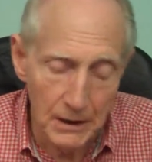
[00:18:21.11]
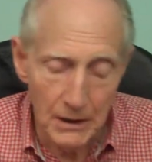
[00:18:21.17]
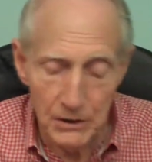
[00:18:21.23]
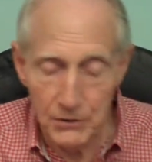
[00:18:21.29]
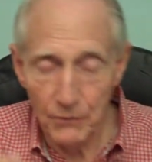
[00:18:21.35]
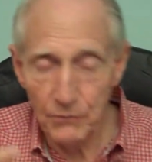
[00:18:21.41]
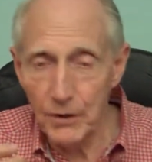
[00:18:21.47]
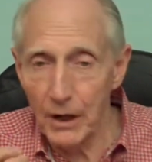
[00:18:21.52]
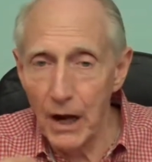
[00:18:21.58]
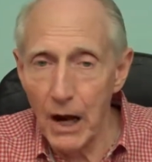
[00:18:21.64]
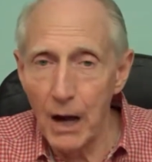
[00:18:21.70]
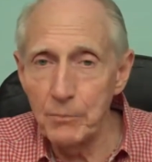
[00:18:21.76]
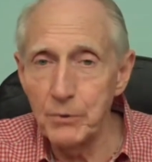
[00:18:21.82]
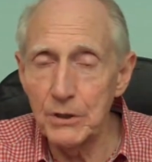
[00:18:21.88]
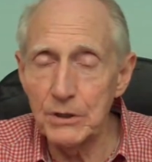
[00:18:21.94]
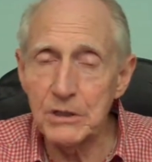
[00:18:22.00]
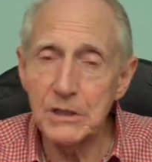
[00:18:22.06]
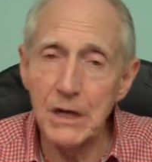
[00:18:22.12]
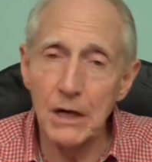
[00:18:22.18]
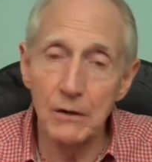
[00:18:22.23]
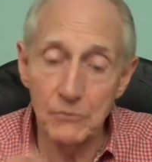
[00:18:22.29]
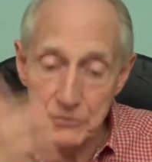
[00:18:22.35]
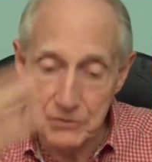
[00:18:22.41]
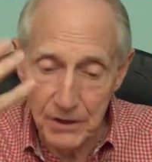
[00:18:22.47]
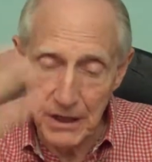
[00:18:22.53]
So the goblet
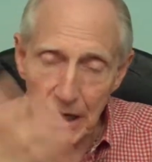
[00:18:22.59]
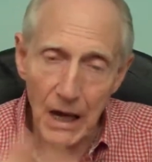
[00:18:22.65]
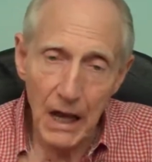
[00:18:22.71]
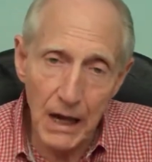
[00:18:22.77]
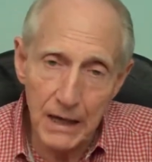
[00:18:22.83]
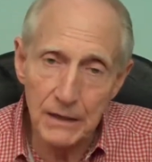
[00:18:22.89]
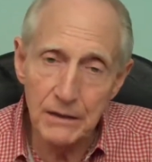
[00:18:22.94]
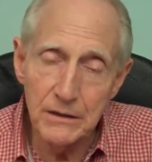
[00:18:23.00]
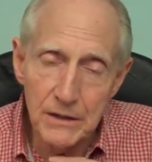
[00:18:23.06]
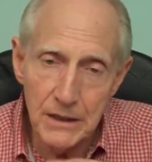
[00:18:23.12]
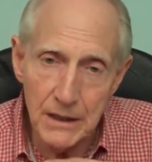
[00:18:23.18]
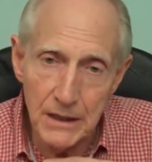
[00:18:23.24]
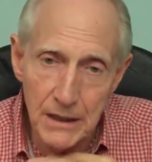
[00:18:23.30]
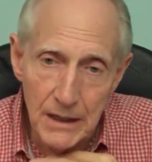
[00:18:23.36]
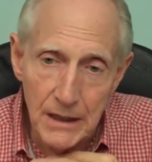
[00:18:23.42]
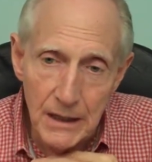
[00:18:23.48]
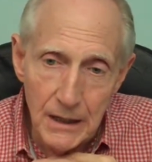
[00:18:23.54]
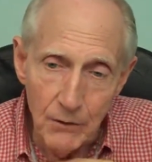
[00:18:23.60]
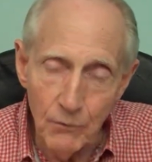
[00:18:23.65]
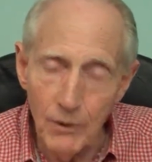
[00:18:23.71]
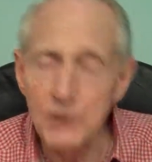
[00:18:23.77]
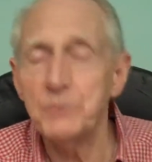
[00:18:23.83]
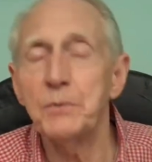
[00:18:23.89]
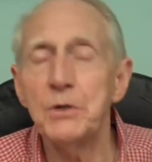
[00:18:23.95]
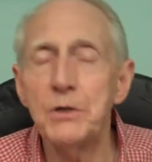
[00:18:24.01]
cells that line the
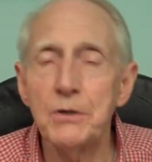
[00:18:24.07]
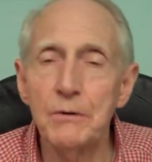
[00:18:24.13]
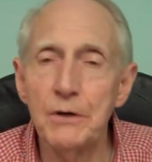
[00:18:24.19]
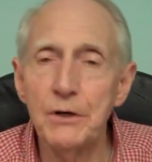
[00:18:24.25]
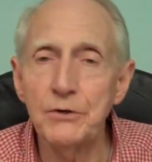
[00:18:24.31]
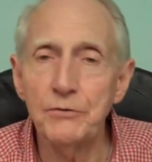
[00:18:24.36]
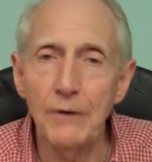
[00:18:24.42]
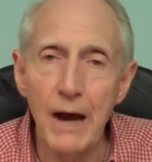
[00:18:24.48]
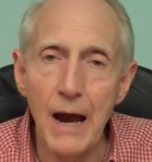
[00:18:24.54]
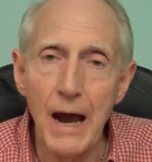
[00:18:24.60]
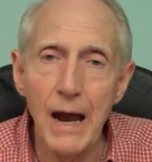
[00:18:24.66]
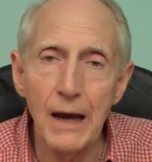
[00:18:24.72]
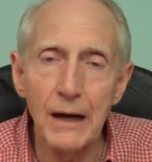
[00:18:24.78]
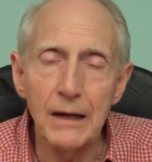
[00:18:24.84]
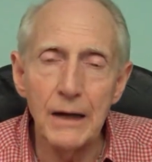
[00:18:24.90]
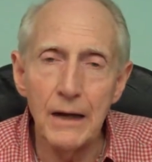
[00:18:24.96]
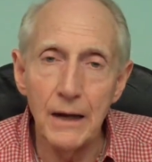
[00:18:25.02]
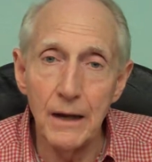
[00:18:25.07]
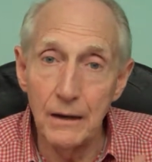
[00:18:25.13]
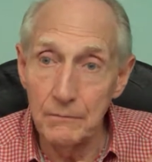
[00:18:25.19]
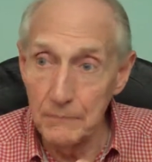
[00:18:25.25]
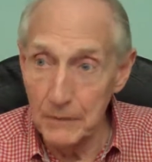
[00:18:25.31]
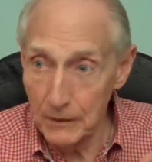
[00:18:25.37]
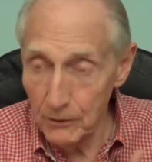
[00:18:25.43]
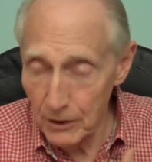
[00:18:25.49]
respiratory tract
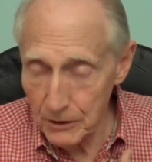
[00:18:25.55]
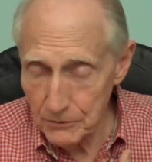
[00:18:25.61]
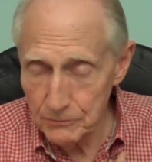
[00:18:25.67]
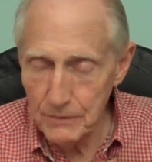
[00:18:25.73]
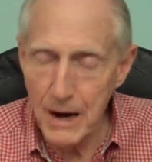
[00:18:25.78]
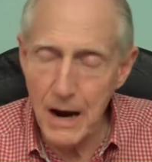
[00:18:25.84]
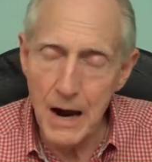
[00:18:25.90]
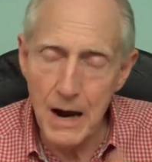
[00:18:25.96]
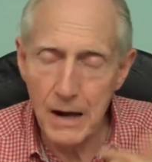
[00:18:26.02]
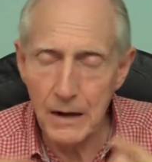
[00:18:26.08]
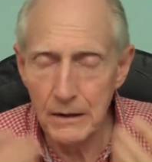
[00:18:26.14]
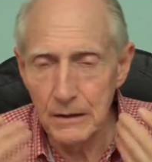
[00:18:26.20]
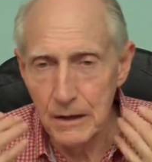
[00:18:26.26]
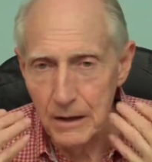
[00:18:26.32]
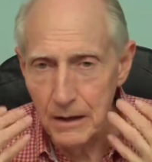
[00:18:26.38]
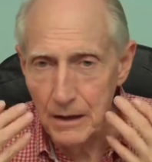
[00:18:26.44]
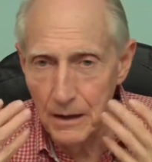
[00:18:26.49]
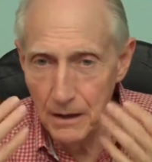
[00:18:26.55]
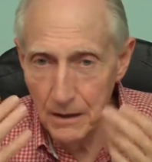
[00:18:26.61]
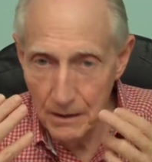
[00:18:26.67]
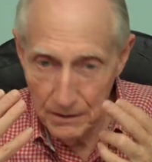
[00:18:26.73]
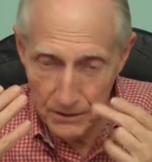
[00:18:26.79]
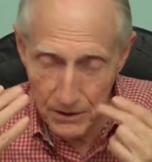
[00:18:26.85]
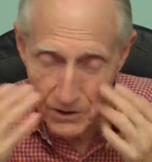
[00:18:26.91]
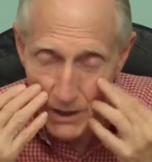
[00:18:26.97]
and the gut tract
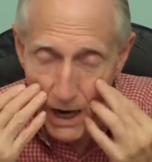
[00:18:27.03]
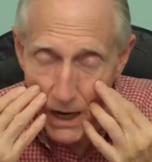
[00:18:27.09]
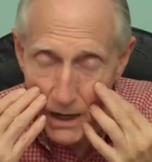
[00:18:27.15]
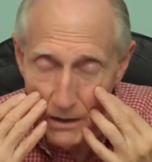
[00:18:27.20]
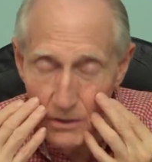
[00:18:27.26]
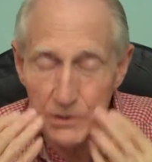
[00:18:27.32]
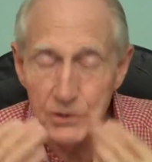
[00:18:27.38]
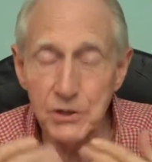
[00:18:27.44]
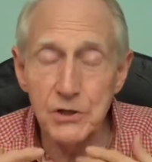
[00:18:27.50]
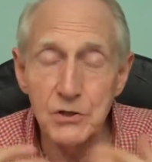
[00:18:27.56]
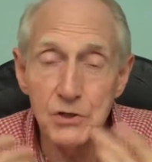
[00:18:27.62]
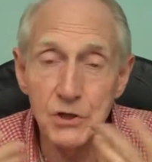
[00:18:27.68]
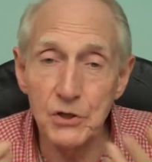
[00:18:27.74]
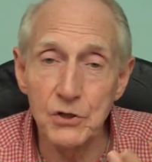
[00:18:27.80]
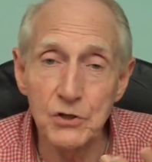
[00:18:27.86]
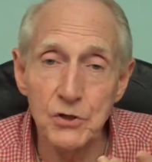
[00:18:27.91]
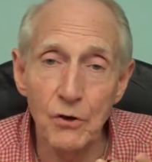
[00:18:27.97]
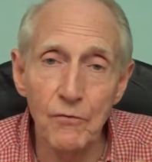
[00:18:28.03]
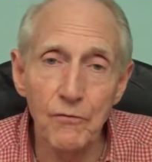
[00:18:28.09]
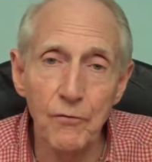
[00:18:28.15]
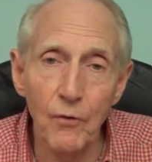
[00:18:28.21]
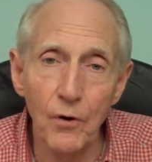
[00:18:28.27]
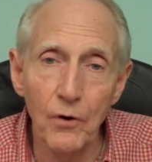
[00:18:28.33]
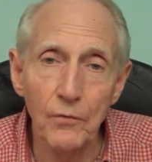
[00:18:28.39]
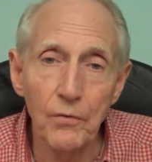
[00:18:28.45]
and the sinuses and so
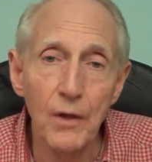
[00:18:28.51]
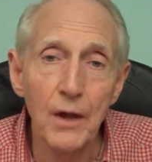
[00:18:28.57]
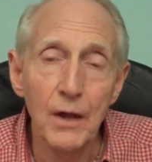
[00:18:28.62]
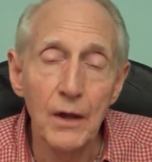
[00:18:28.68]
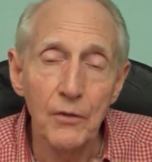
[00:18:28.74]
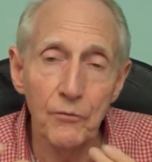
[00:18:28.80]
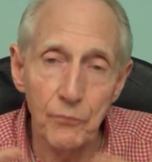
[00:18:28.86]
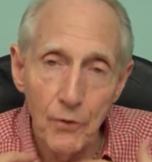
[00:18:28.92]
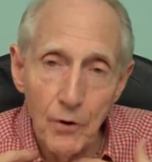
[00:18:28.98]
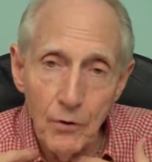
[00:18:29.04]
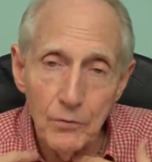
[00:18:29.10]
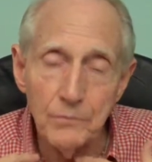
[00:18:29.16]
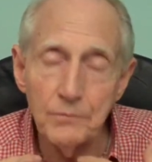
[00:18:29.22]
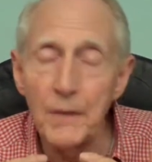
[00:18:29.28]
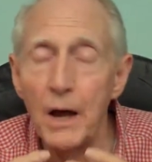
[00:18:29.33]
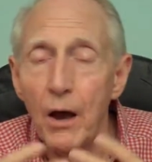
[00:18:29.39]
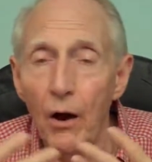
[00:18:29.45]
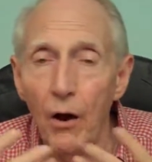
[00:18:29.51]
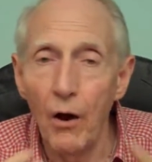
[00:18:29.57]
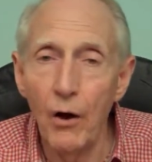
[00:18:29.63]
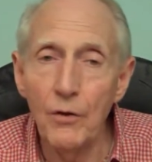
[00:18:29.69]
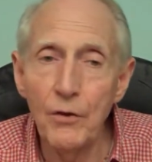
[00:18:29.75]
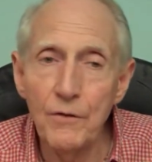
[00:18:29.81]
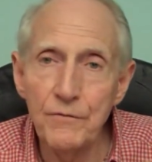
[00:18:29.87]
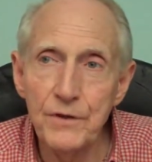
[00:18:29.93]
forth, throat,
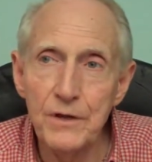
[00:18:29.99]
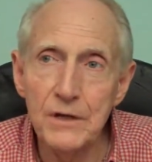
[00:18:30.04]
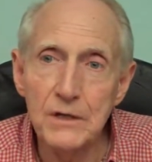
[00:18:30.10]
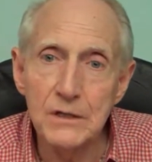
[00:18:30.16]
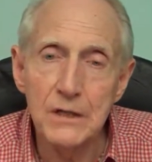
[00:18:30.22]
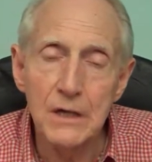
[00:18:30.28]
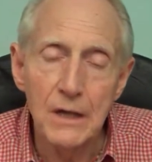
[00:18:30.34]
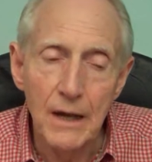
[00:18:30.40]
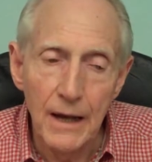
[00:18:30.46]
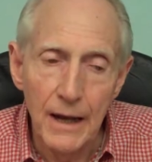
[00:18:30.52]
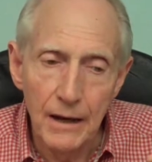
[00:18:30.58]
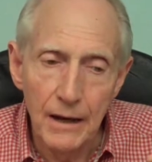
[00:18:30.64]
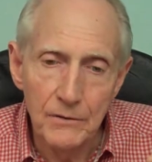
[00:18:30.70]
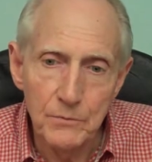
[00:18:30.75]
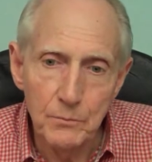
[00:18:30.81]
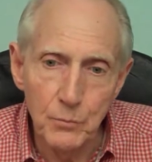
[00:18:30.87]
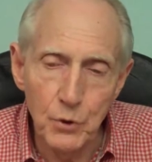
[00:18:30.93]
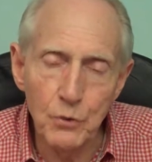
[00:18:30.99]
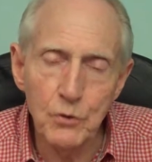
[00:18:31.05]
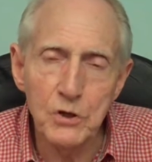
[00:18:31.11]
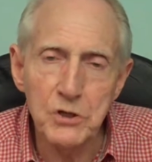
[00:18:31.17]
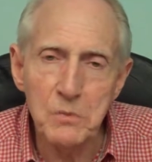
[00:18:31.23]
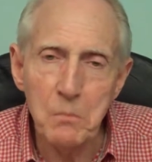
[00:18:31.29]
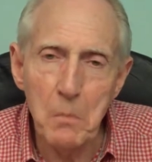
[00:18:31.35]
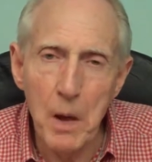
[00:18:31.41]
all of these
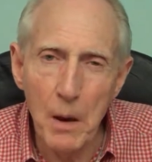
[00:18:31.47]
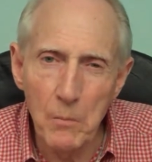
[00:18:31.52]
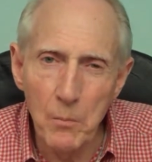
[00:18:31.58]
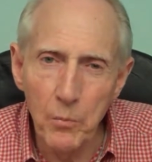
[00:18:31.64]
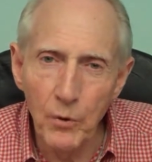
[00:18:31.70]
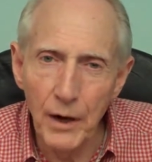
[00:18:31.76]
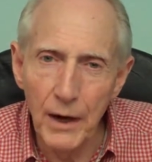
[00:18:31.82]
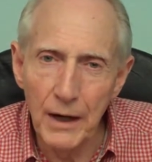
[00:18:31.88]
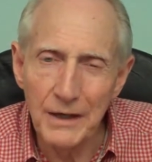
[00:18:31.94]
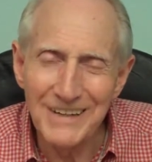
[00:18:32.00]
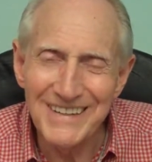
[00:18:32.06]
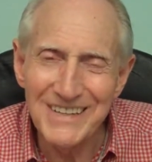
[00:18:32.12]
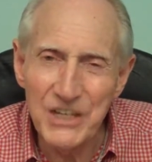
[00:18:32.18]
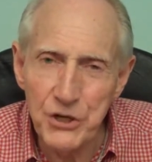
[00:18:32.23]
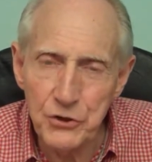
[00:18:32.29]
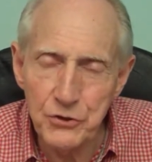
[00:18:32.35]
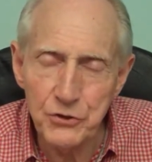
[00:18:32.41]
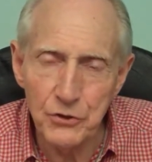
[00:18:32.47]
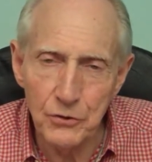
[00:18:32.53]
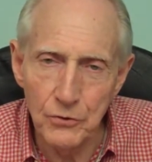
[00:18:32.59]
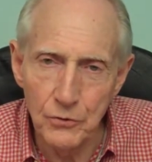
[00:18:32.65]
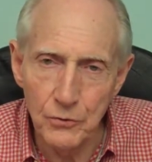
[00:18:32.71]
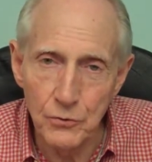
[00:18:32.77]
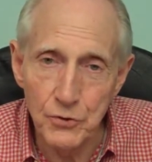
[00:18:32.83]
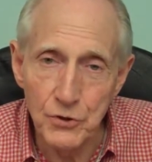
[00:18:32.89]
mucous membrane
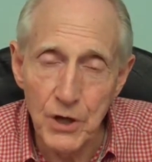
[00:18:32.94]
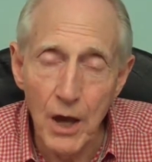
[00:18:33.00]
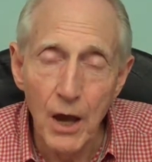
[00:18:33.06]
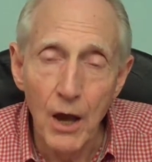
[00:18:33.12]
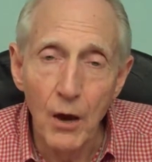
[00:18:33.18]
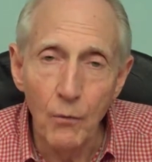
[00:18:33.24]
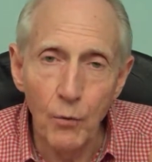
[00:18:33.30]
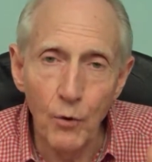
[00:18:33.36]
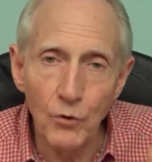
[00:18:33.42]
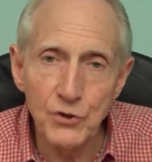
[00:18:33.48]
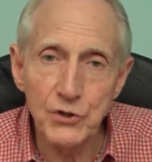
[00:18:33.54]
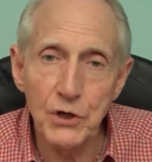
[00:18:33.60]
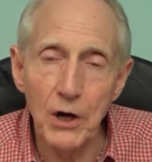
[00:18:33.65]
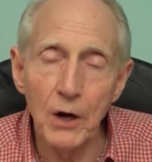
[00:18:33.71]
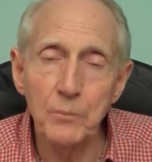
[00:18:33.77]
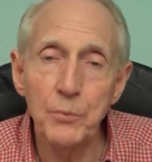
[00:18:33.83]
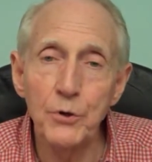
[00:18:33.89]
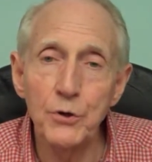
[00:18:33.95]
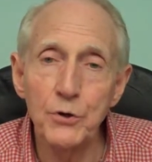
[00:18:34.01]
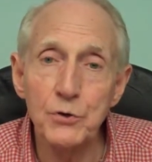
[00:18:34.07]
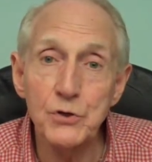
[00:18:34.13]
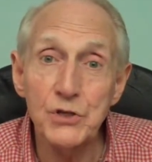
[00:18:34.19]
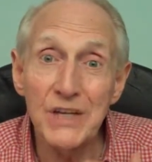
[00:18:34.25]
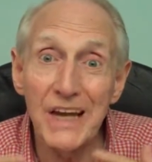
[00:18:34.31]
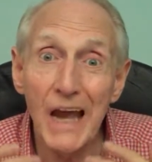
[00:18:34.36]
tissues will start
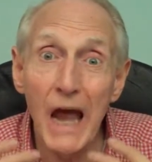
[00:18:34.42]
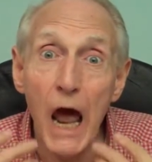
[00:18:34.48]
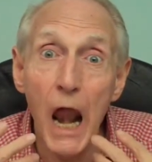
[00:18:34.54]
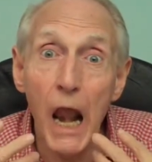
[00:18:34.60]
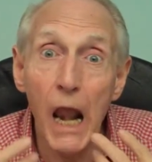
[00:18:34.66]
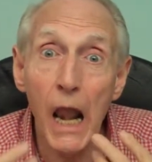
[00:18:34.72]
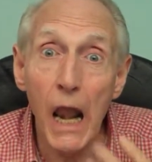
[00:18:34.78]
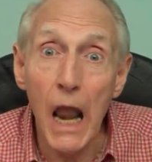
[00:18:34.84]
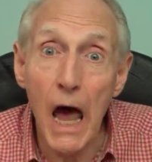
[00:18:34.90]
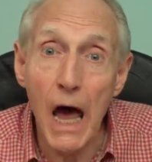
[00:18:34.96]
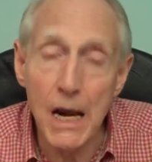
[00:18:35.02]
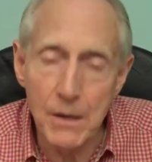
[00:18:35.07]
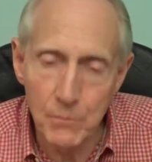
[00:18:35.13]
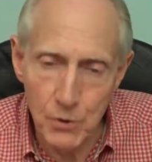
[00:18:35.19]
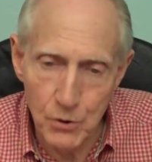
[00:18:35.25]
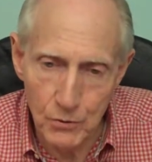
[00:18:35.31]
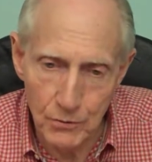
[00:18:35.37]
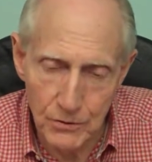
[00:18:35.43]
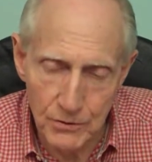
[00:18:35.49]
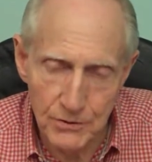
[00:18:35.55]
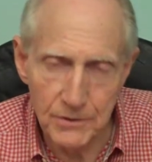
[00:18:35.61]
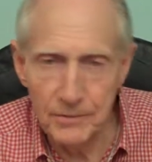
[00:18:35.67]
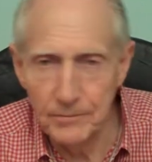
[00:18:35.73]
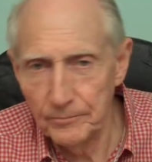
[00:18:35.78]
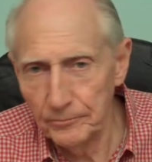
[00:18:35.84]
producing a lot of
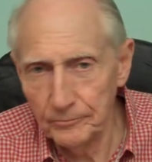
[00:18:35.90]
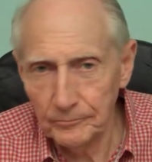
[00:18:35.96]
mucus.